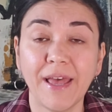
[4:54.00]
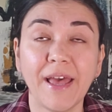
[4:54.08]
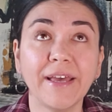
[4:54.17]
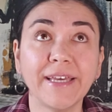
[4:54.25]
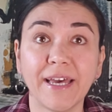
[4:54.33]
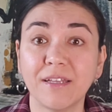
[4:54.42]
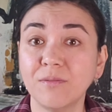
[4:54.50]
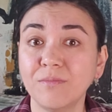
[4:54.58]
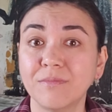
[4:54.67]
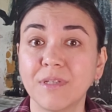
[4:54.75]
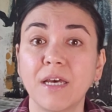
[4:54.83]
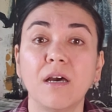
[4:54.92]
Again,
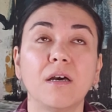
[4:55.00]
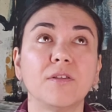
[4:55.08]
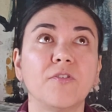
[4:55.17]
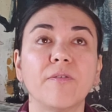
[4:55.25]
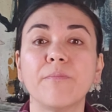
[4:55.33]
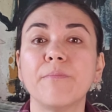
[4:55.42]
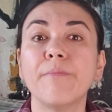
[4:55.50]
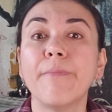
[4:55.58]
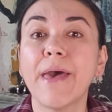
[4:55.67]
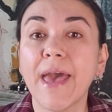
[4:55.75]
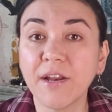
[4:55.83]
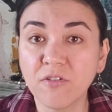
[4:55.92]
there are
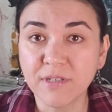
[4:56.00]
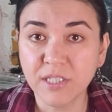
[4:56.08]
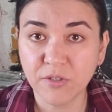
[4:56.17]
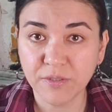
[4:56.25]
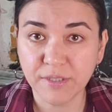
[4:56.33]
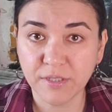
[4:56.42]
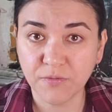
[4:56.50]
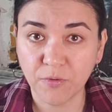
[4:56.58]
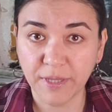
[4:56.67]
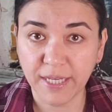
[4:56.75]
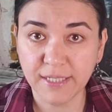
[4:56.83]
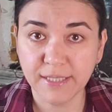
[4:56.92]
many resources for
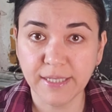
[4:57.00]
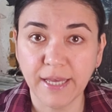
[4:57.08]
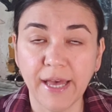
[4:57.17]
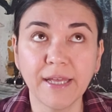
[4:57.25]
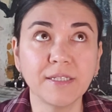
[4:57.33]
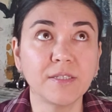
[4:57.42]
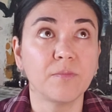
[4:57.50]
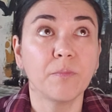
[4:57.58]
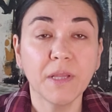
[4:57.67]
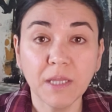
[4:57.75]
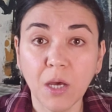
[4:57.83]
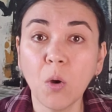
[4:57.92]
this. And
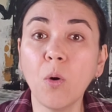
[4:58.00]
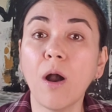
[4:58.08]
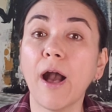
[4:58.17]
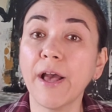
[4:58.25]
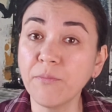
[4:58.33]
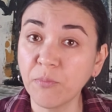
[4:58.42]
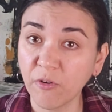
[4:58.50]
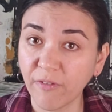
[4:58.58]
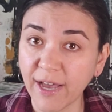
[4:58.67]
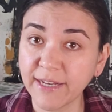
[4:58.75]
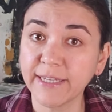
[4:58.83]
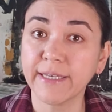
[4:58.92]
below, I'm
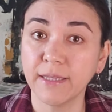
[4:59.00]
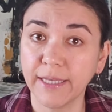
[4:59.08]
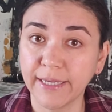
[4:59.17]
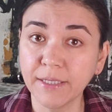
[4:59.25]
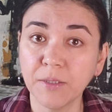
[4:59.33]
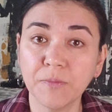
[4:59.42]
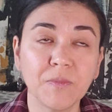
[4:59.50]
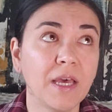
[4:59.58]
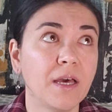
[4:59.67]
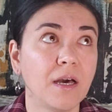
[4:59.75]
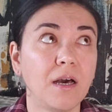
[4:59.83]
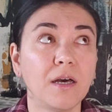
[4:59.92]
providing a link
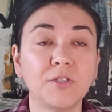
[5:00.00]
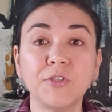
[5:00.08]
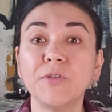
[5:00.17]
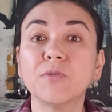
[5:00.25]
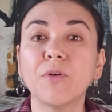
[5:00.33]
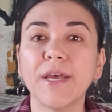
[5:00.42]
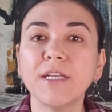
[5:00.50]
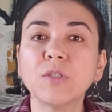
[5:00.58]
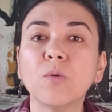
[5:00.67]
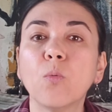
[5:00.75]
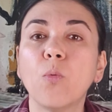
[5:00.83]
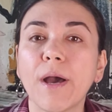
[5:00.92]
uh, to a great
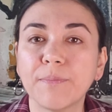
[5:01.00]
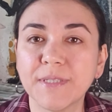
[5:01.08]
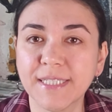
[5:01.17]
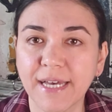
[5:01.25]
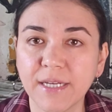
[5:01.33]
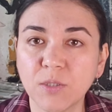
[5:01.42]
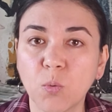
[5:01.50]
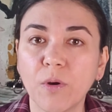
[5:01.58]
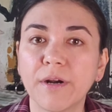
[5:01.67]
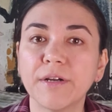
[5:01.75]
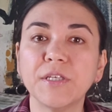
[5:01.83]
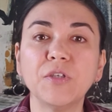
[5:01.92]
website
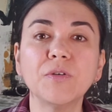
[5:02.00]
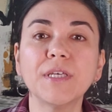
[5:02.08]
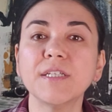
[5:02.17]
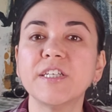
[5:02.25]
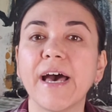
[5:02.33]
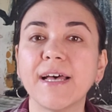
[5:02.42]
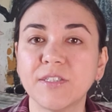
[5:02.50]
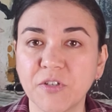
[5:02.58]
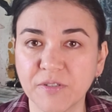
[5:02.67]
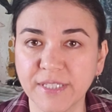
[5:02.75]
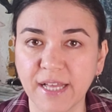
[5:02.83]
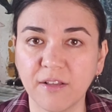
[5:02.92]
where you can test
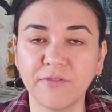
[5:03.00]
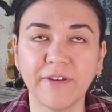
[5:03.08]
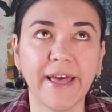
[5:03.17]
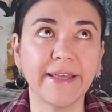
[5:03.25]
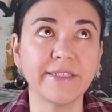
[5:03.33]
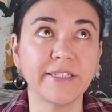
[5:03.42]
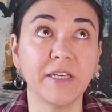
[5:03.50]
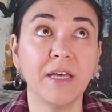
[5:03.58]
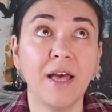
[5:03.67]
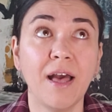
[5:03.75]
yourself and uh,